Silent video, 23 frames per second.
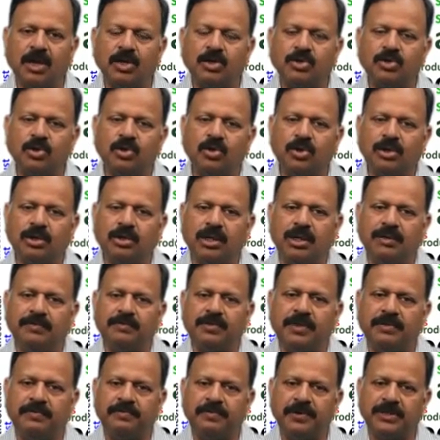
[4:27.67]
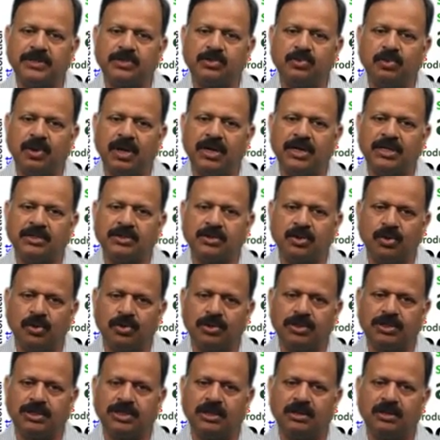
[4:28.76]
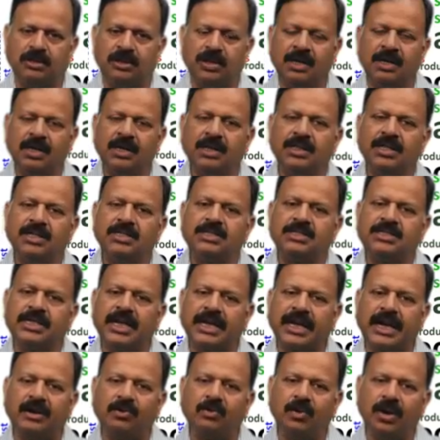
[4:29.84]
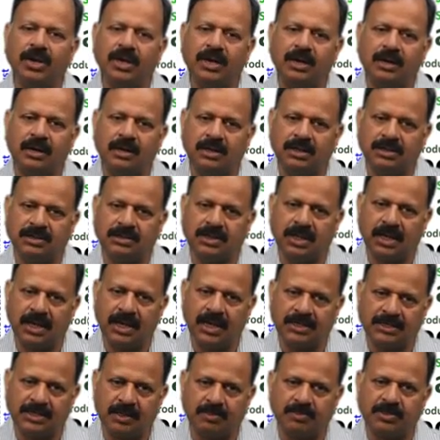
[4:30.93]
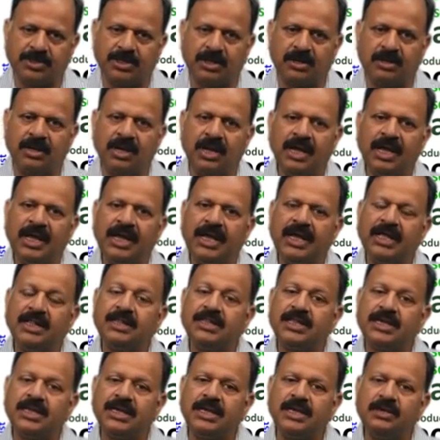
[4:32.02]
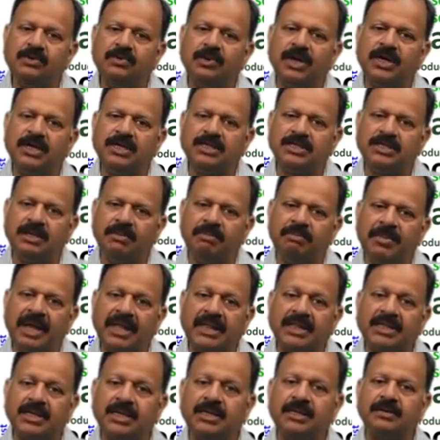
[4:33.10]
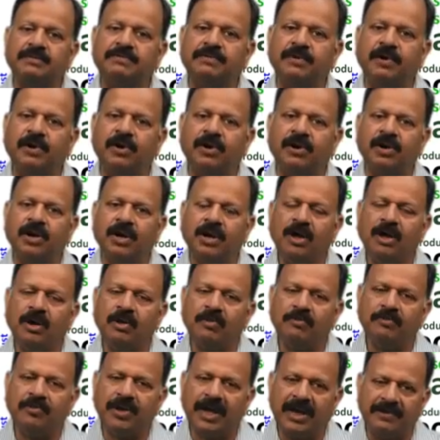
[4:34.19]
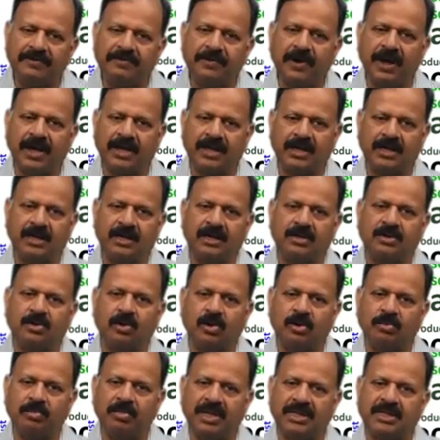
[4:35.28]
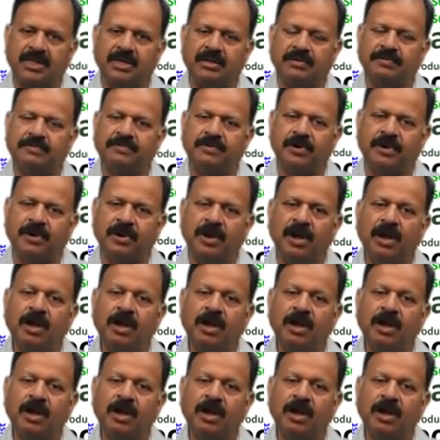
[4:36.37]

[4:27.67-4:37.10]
So, if the first one is question, the second one is the assumption, and third one is the method for verifying it or method for